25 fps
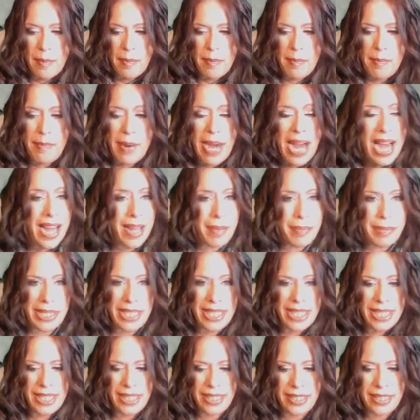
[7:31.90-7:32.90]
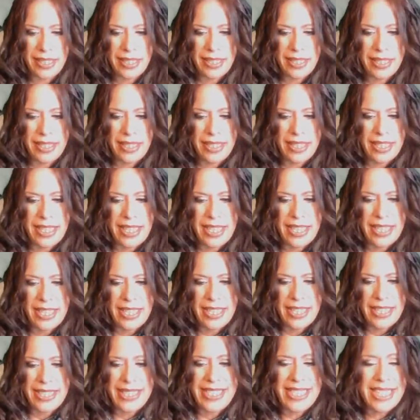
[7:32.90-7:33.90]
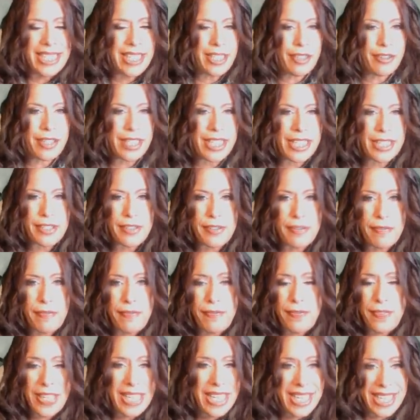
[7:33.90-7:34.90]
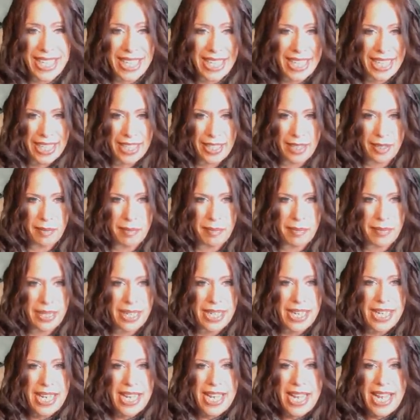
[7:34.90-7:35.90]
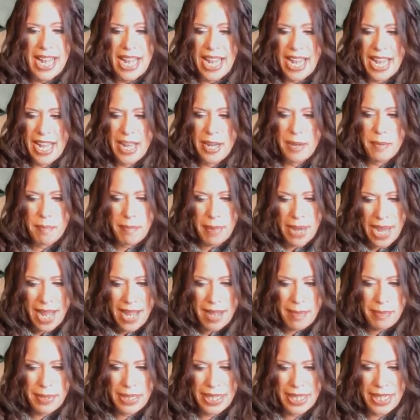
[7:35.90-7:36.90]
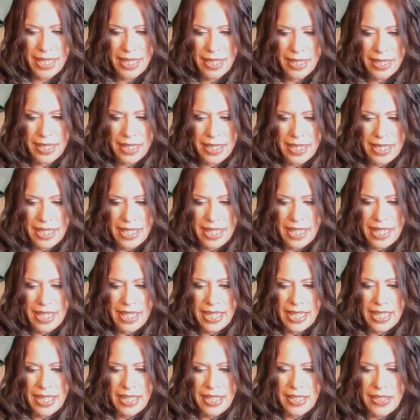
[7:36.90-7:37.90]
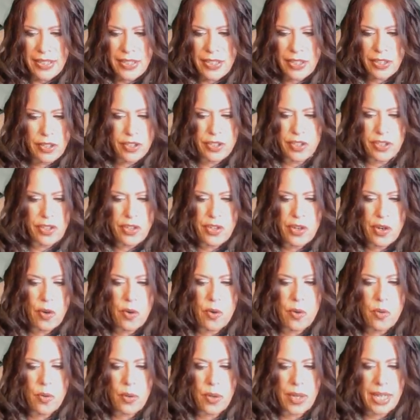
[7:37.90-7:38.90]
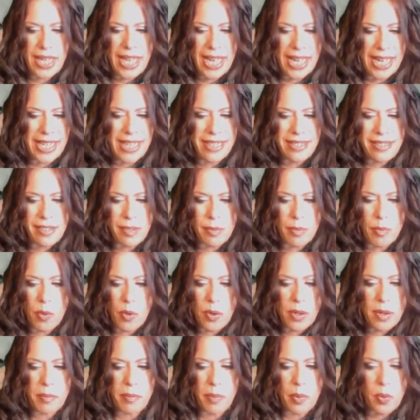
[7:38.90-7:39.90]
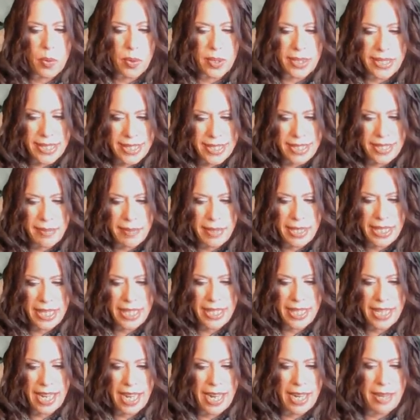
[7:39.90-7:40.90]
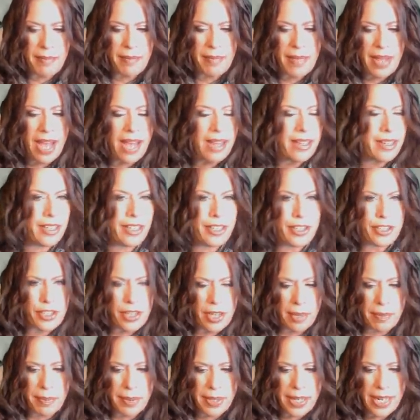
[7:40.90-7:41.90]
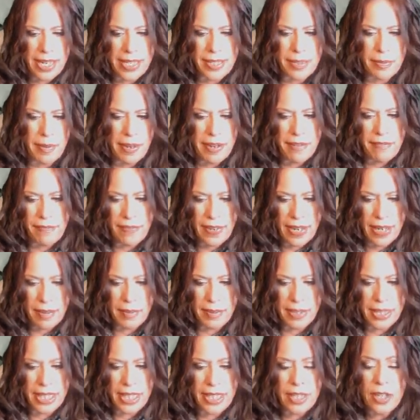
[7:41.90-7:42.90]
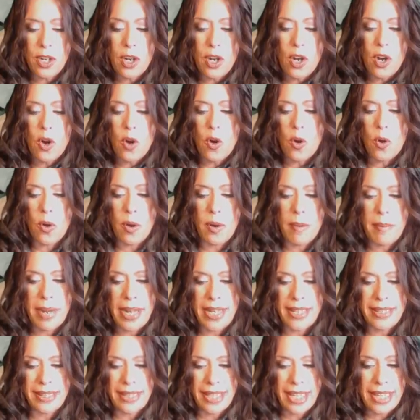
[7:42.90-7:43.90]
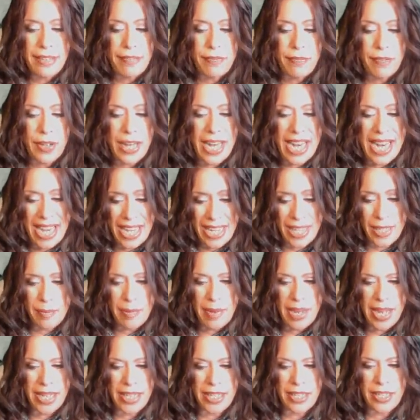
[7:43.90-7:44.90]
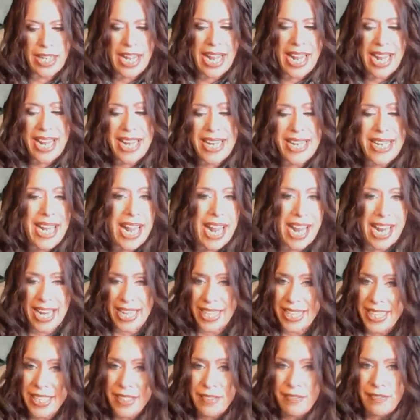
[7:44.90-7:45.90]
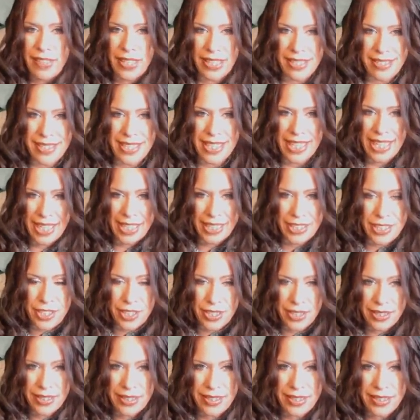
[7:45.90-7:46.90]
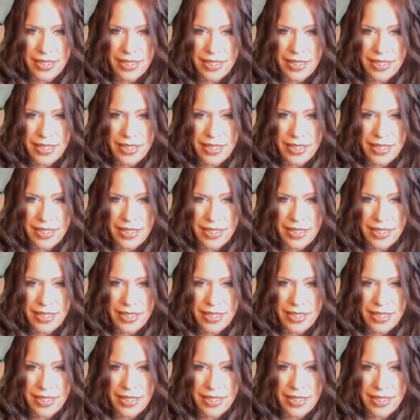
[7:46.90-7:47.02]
Bobby, Dedering is feeding him. And Bobby, there's no case more important to me. I am not going to jeopardize my family or my life for anybody and any investigation.